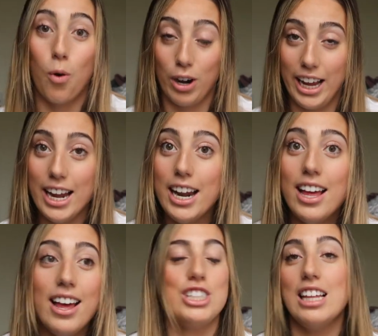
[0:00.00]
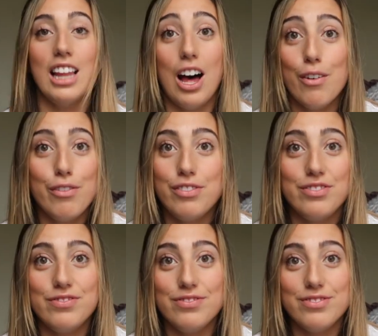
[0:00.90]
Oregon, which they love
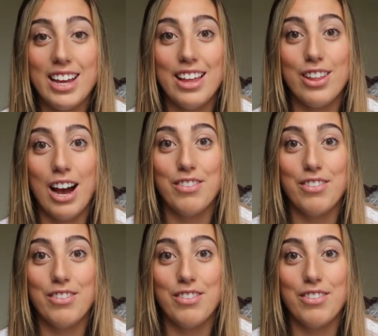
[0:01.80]
and they're